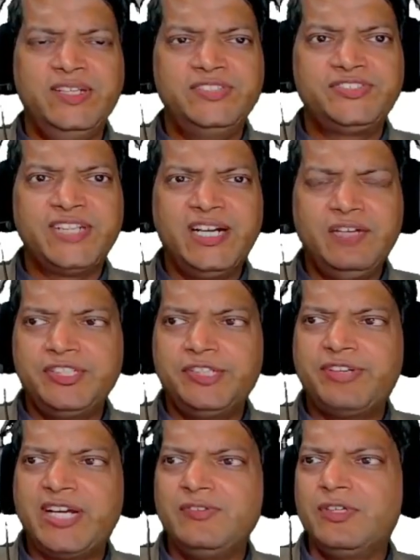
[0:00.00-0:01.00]
We'll start with the
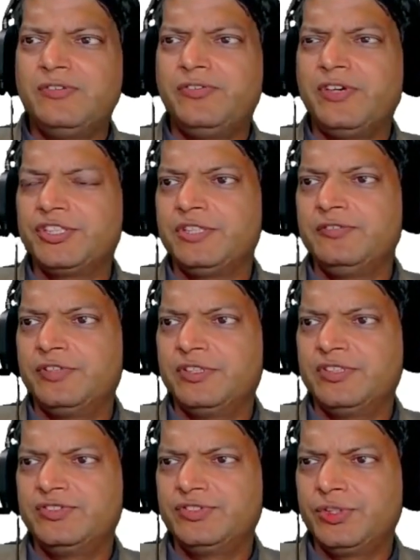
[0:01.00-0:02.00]
driver function
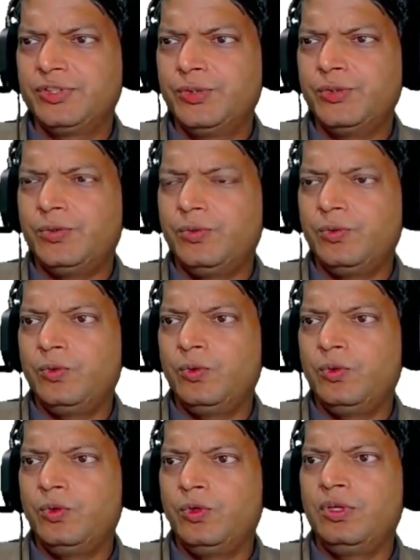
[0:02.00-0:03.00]
first. So
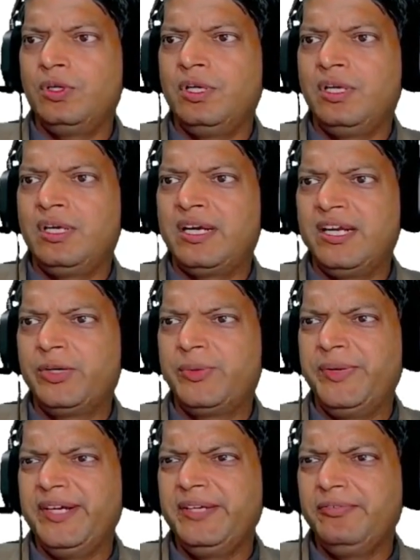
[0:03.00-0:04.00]
I'll
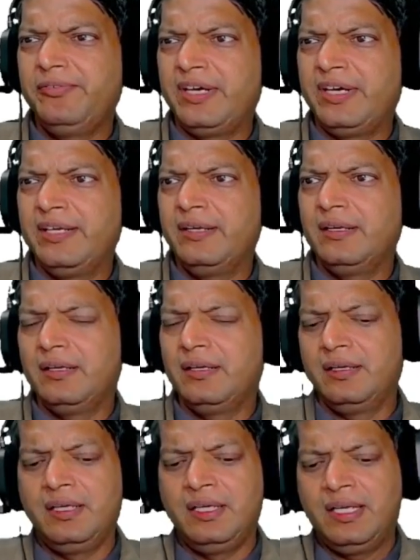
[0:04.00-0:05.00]
create a file
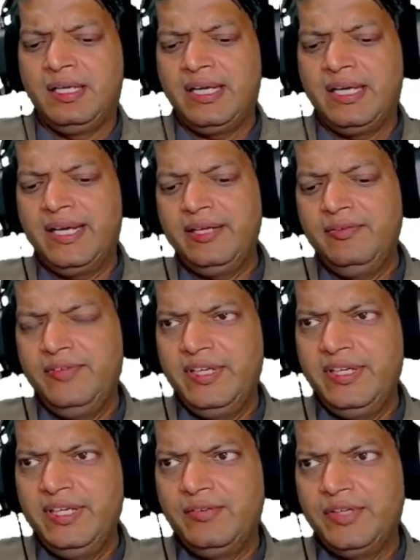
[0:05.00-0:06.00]
and
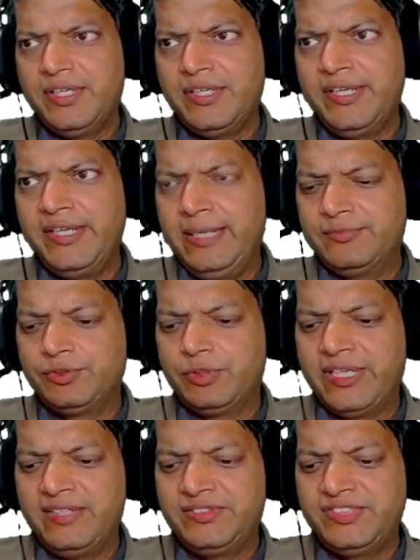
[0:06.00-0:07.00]
we'll give it a name.
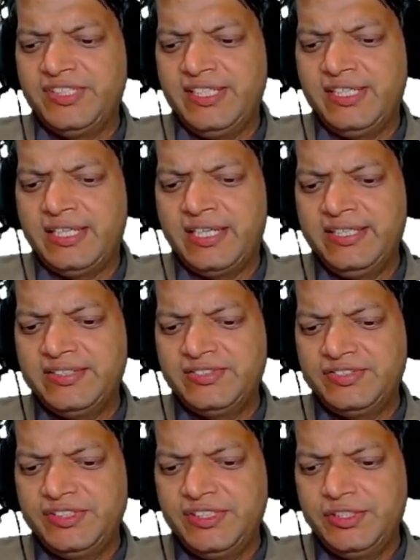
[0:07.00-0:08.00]
So I'll say
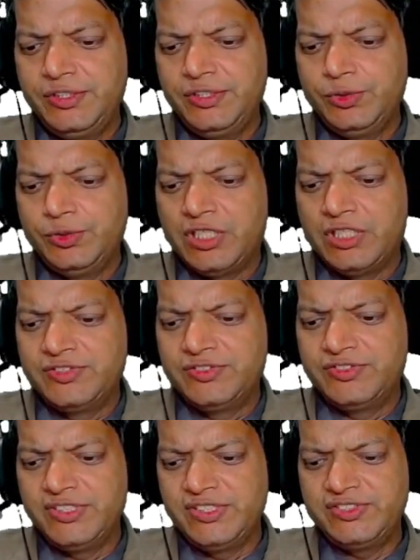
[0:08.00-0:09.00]
ISC
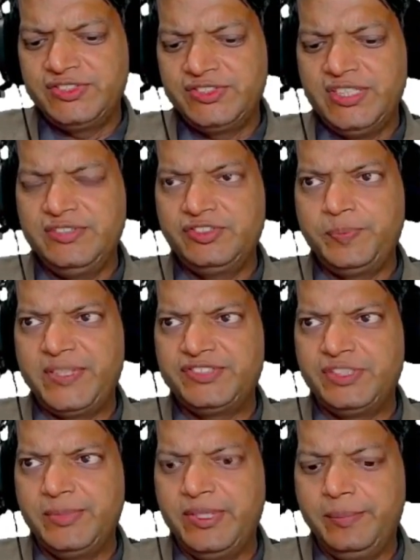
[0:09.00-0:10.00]
2016
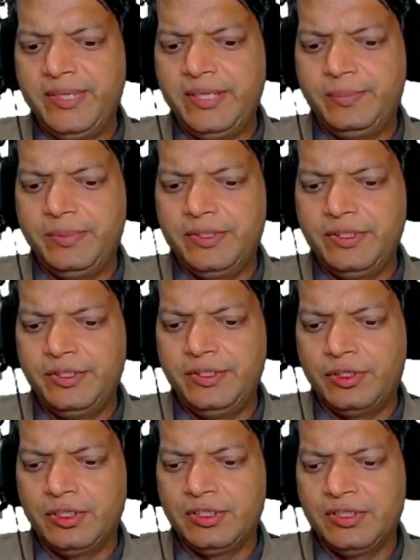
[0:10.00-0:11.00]
specimen
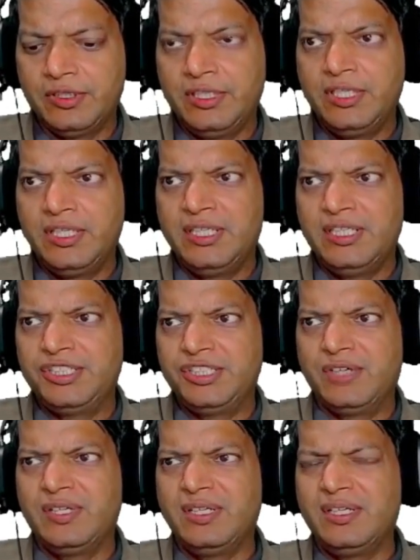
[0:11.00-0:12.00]

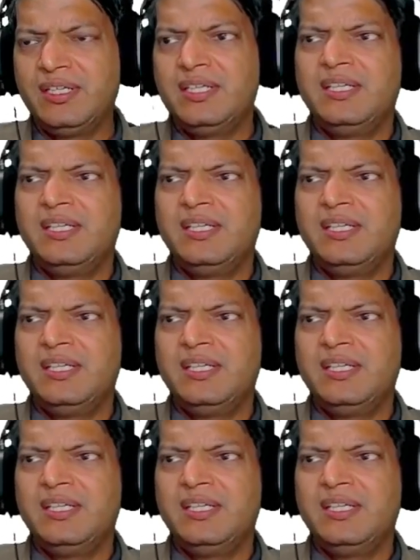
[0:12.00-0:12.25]
paper.java.